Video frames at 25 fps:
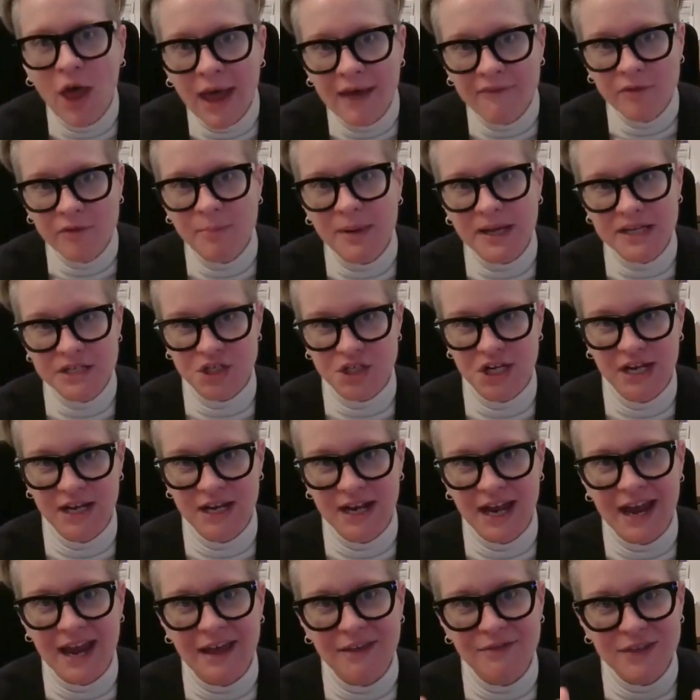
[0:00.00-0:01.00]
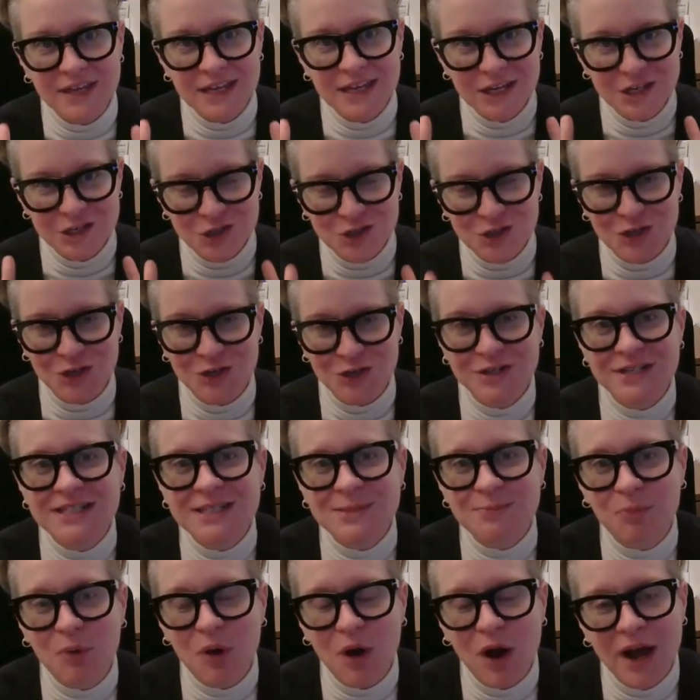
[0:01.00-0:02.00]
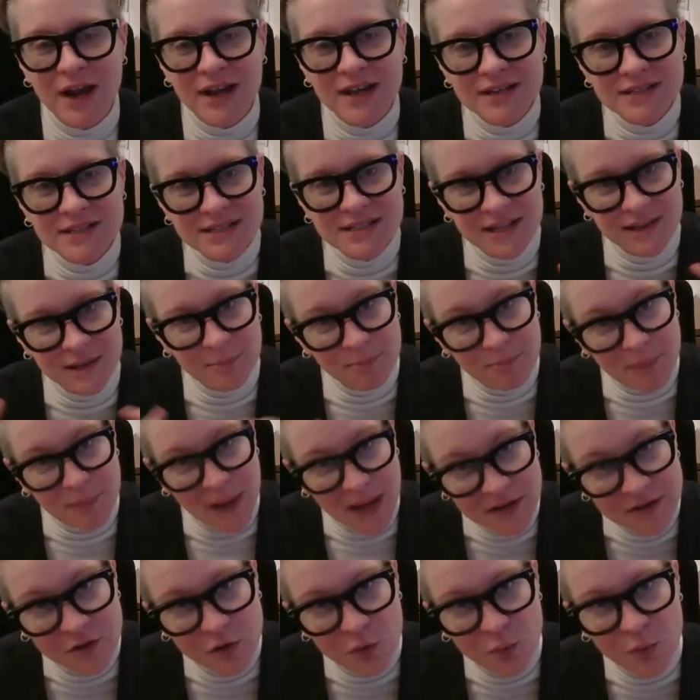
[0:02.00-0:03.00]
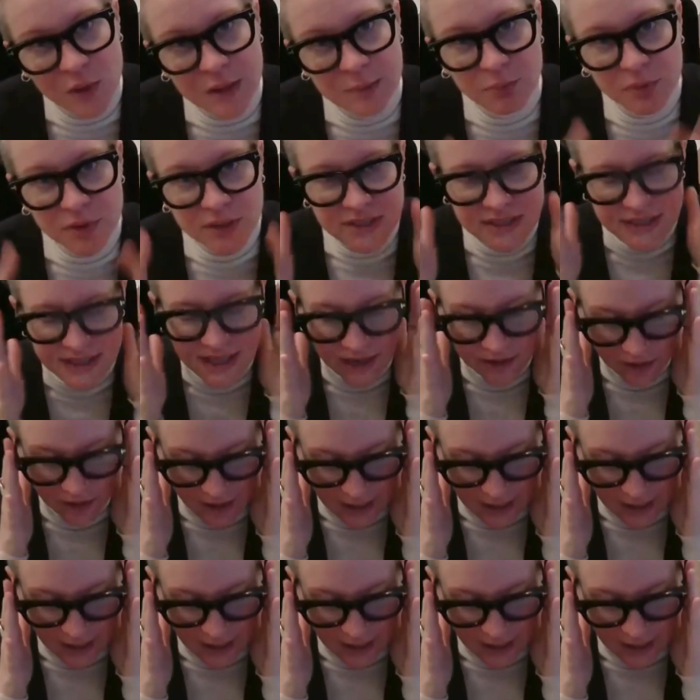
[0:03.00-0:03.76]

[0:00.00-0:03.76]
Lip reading: all have a budget, and the insurance products and the bundle we put